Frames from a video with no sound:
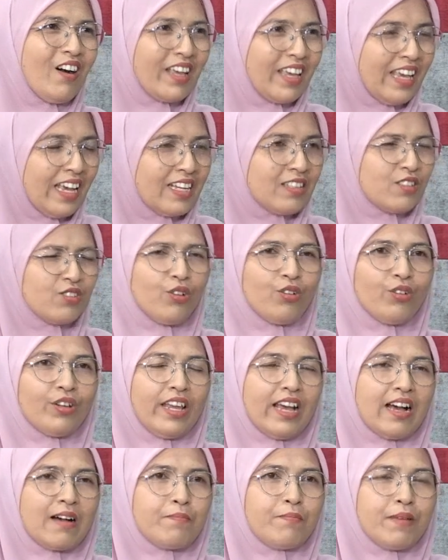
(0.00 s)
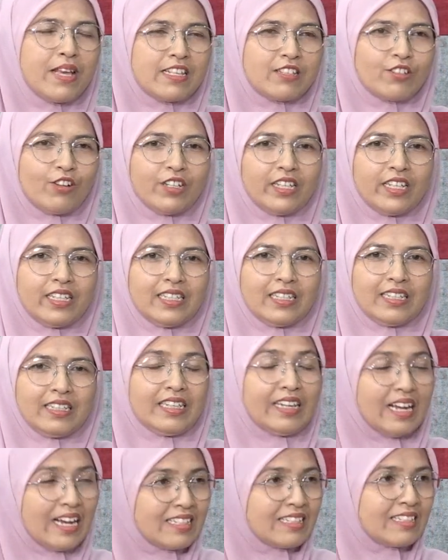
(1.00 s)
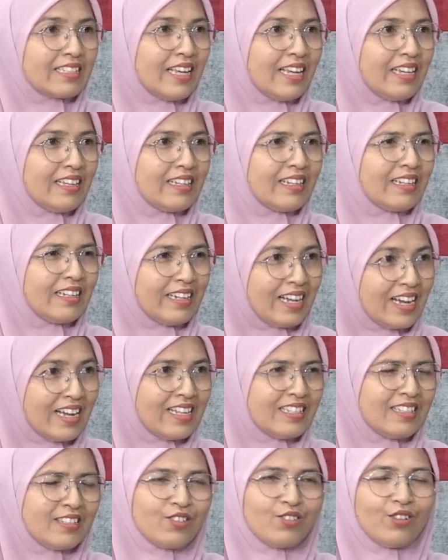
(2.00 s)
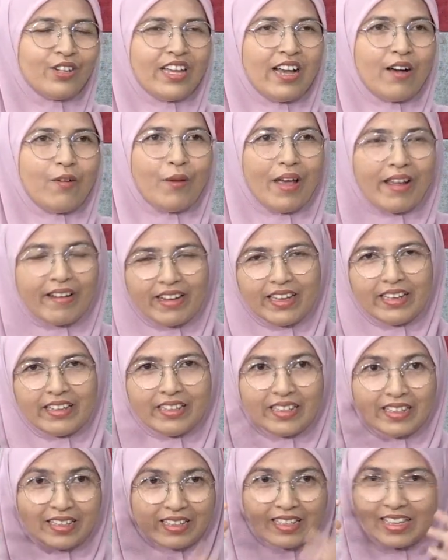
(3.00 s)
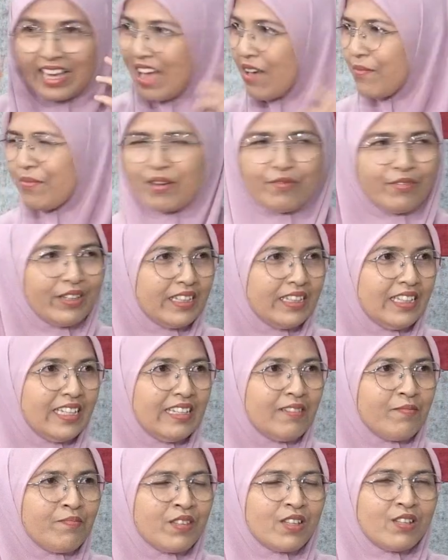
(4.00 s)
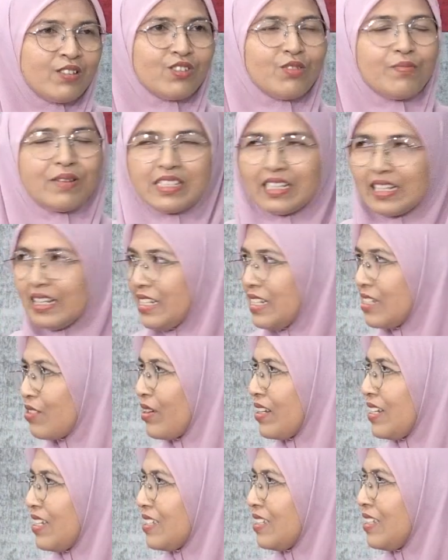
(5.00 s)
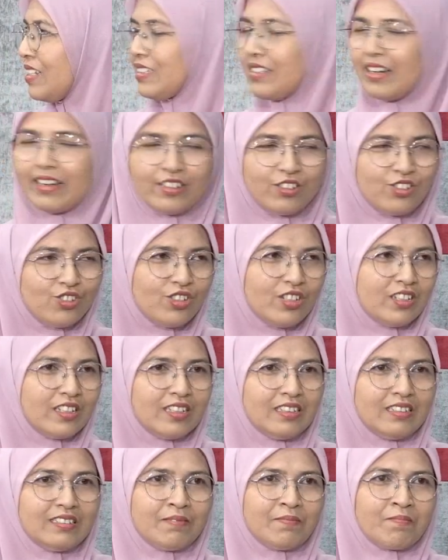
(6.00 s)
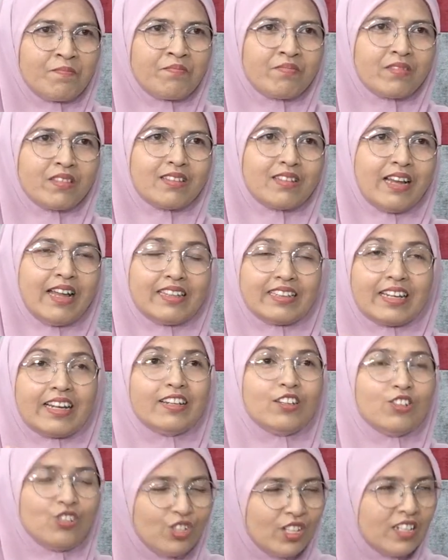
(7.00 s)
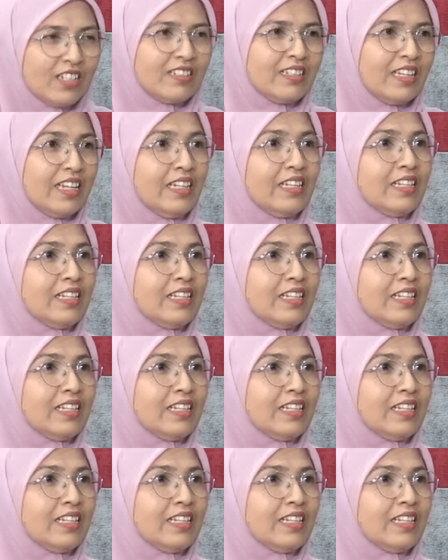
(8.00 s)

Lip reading: Okay, so okay. They are based on the nuns, nuns, so they are wearing the cap, everything. So basically, this one is the traditional. Tradition in